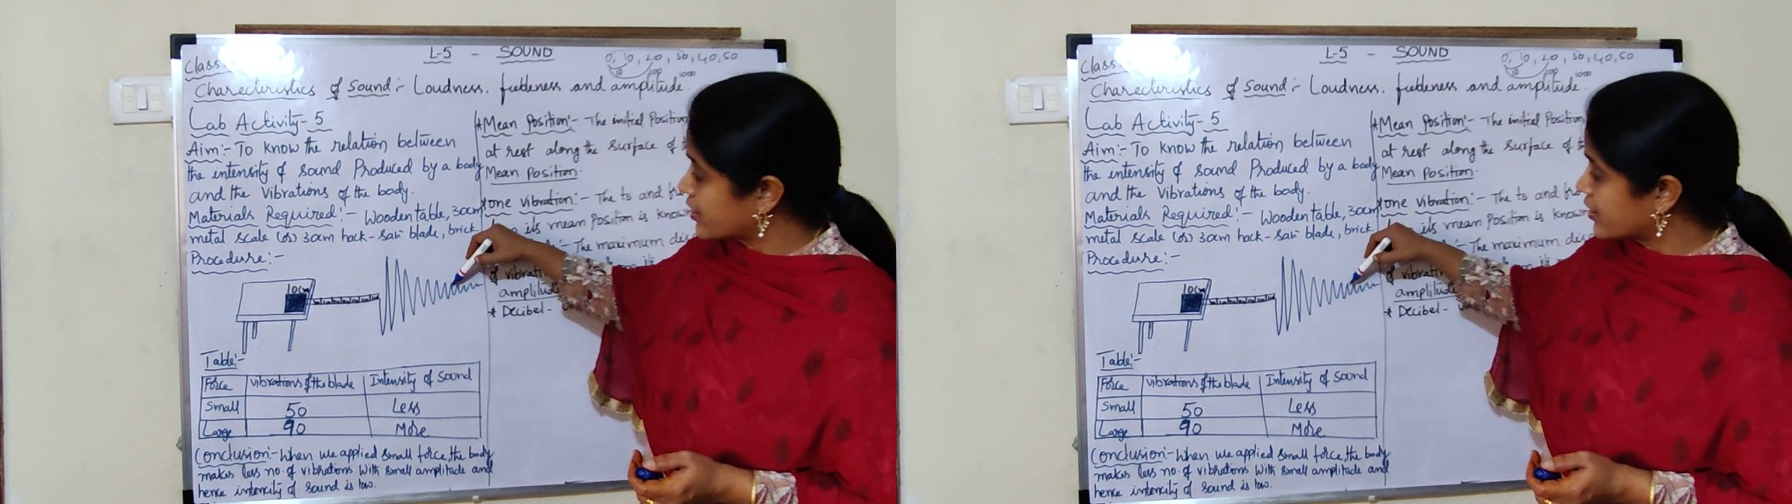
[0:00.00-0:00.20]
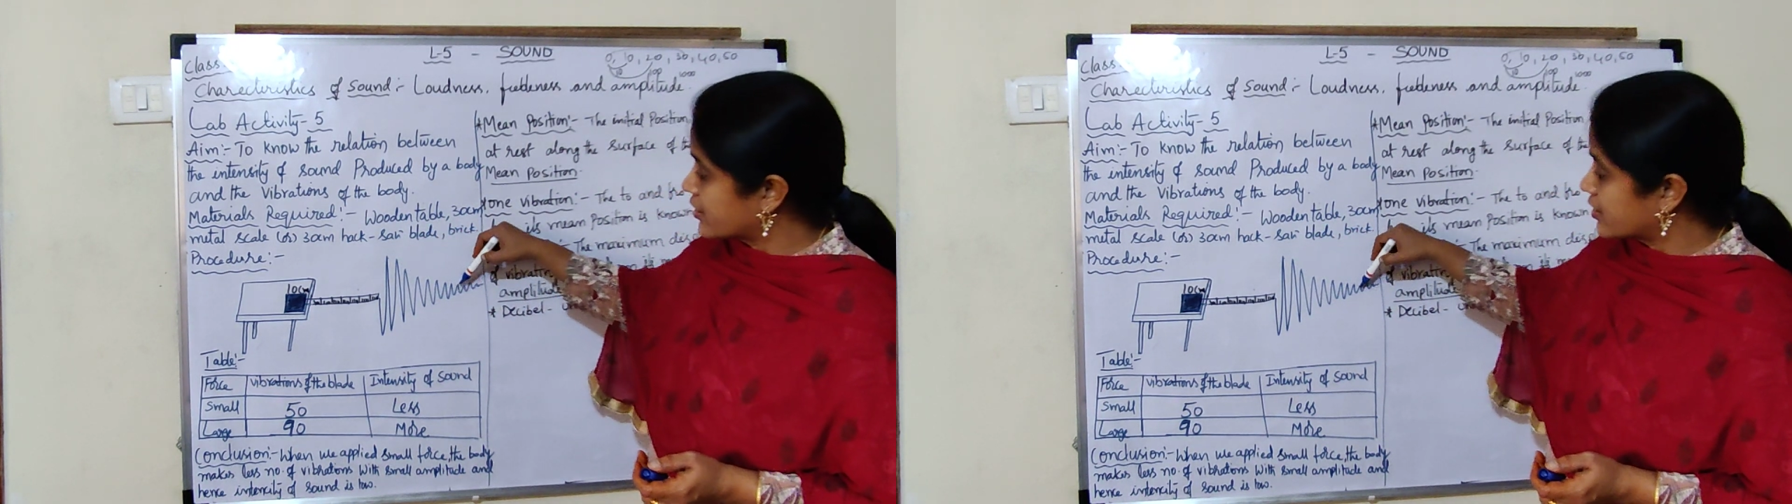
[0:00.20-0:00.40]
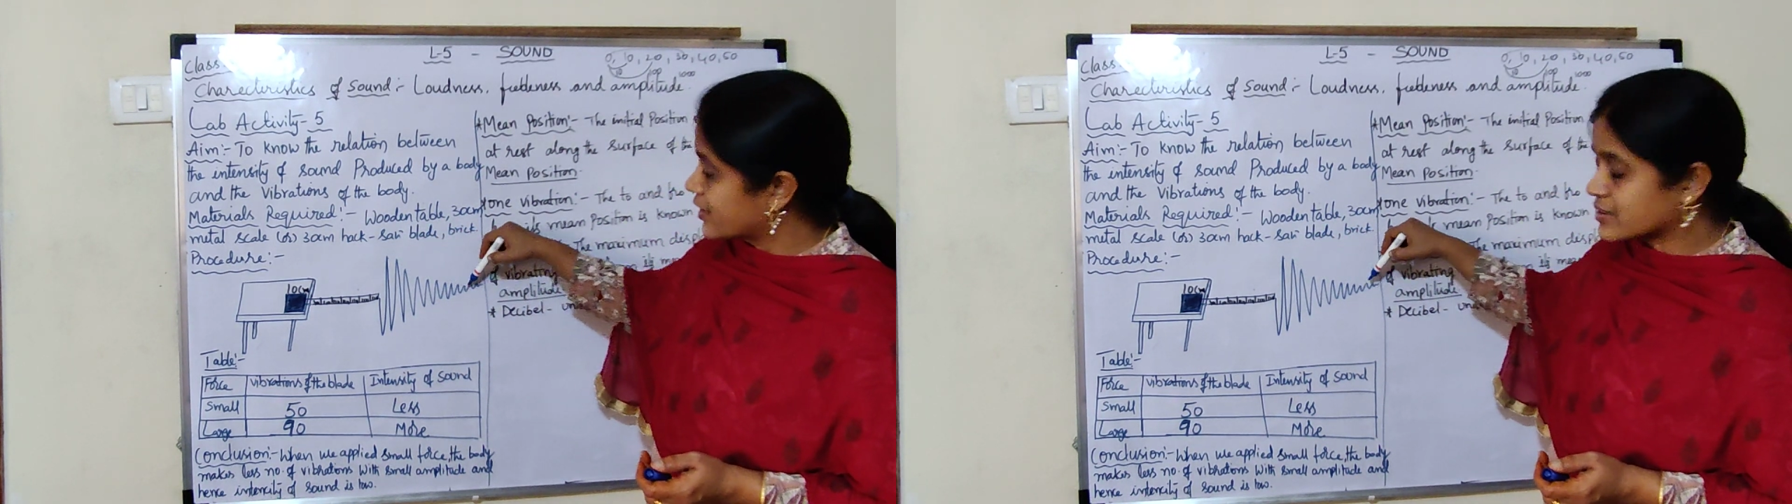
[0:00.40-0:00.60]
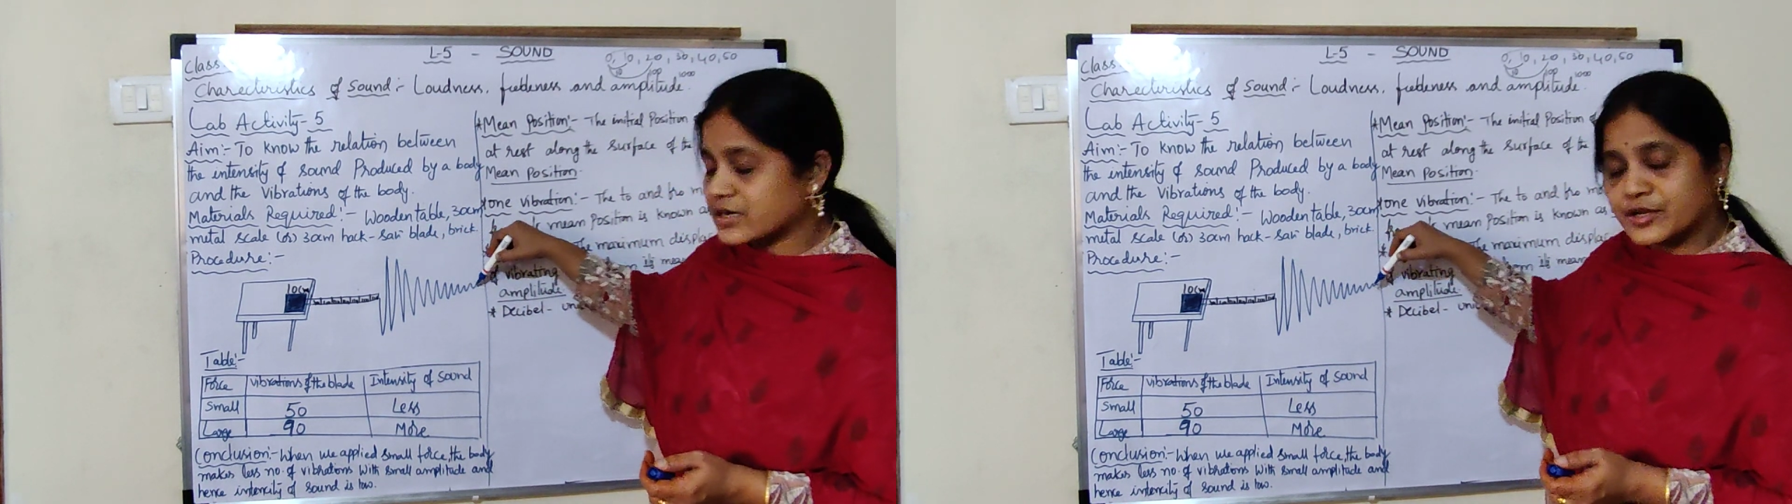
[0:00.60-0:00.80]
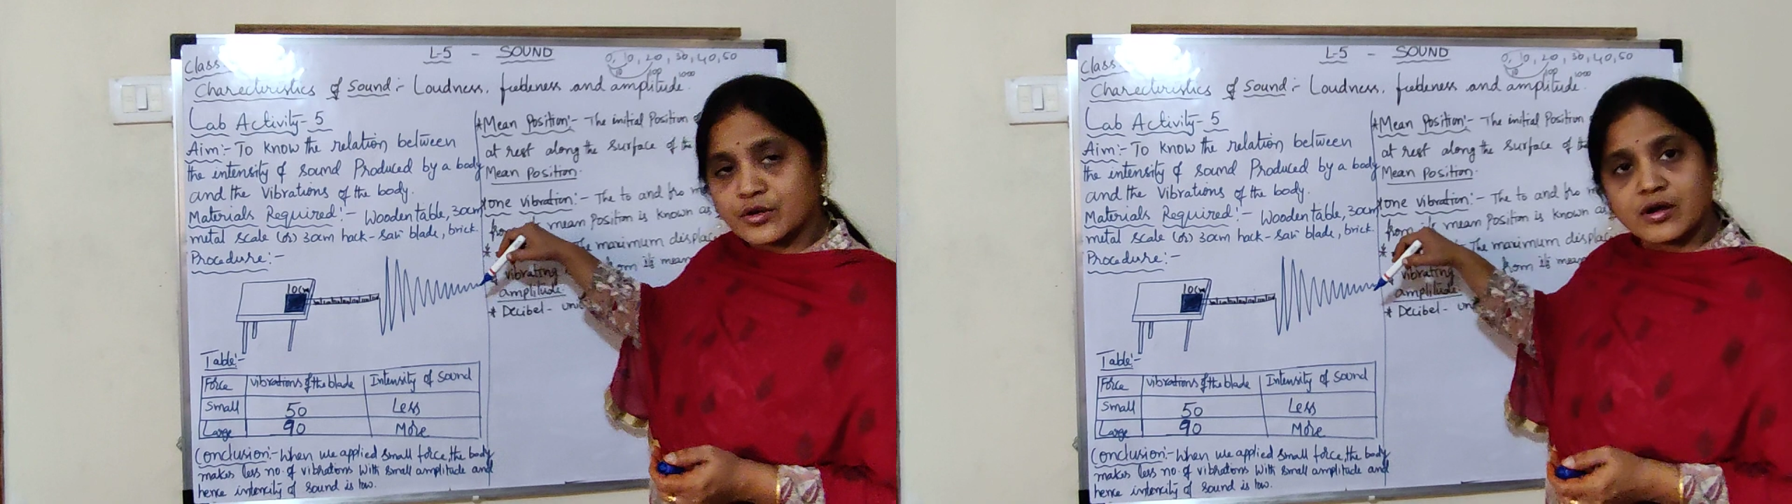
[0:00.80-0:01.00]
8, like
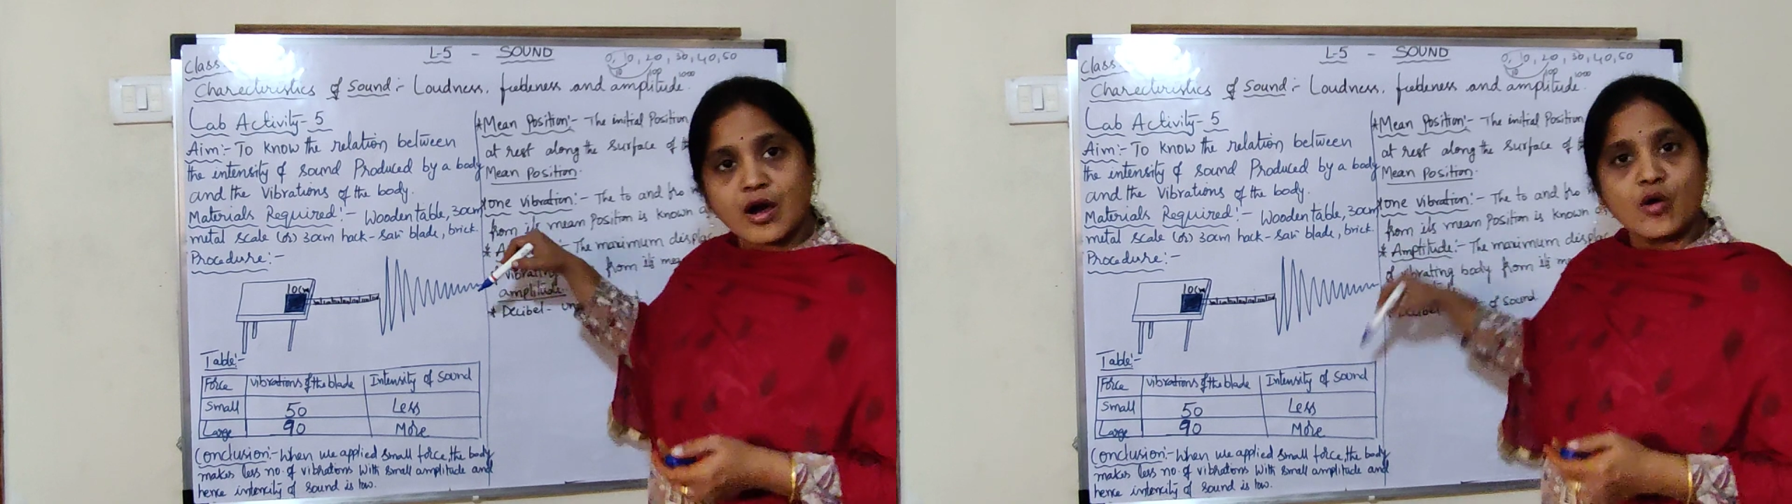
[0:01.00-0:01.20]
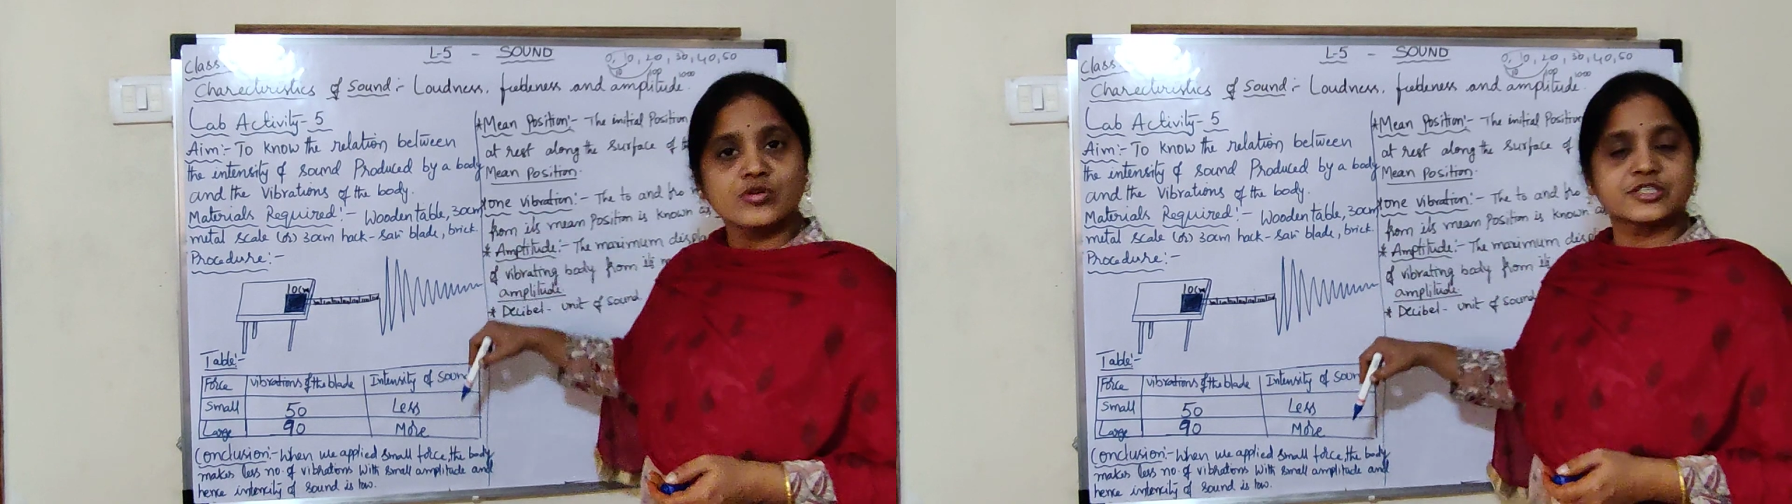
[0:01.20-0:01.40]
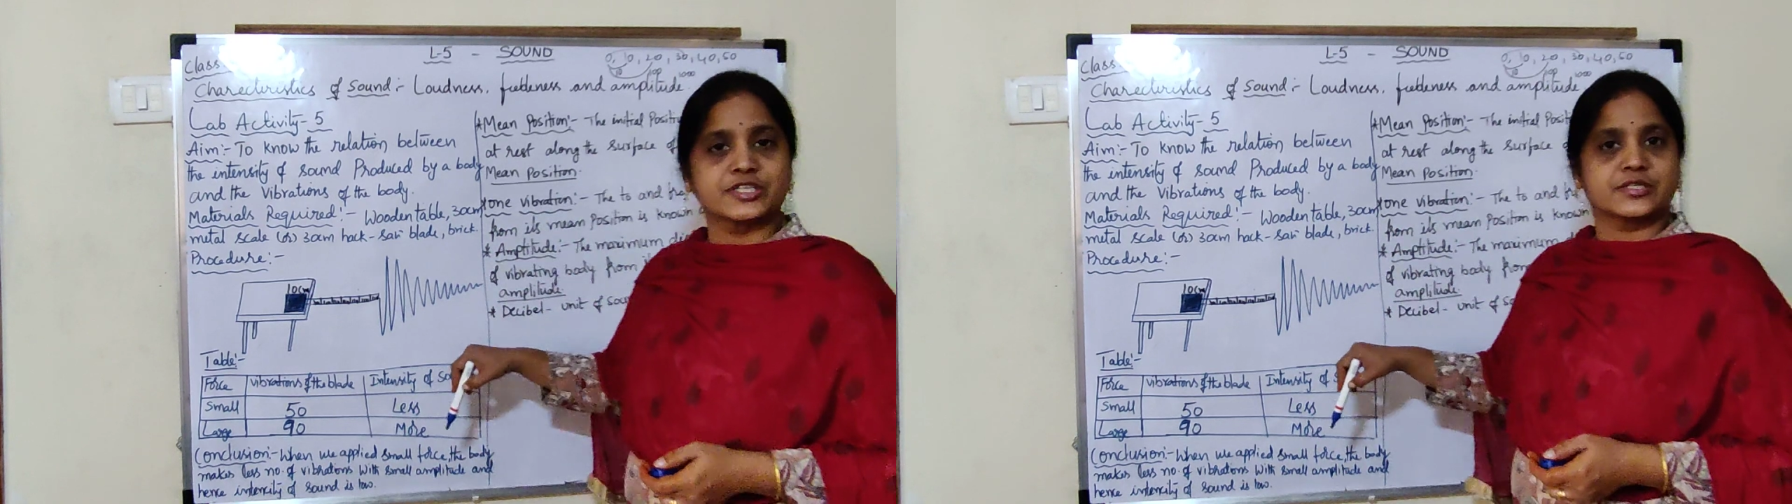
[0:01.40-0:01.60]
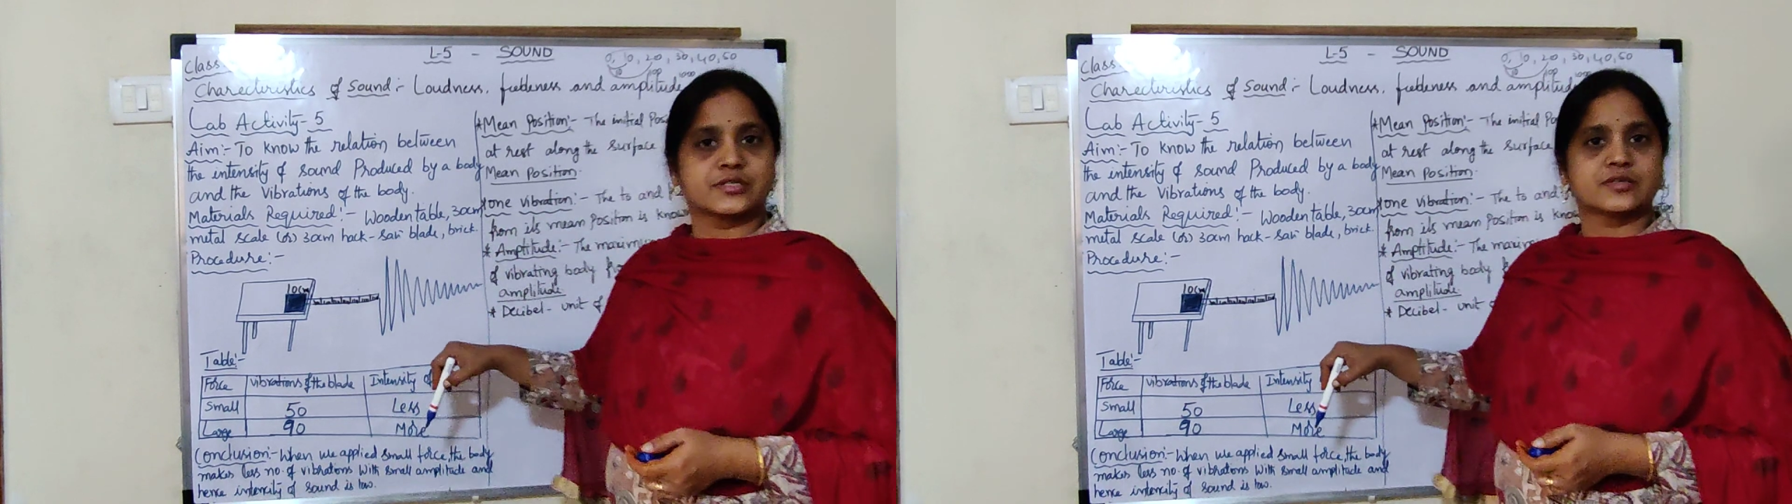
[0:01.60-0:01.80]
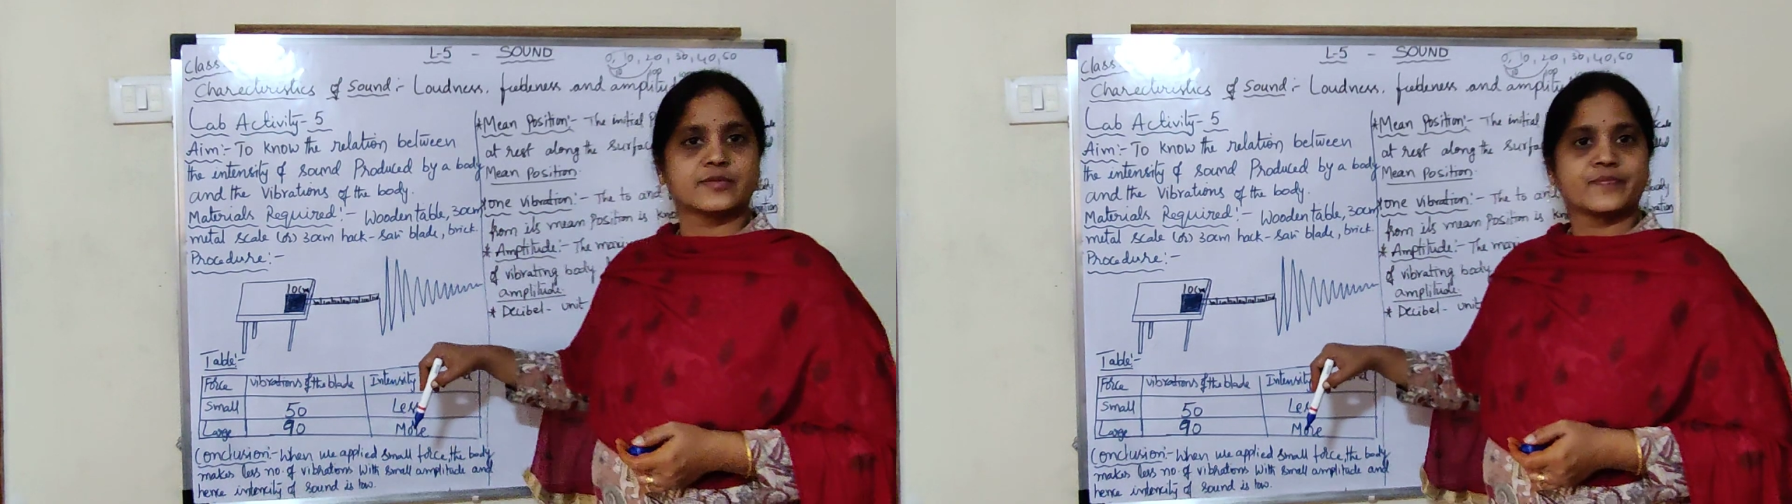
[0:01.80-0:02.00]
that you count it.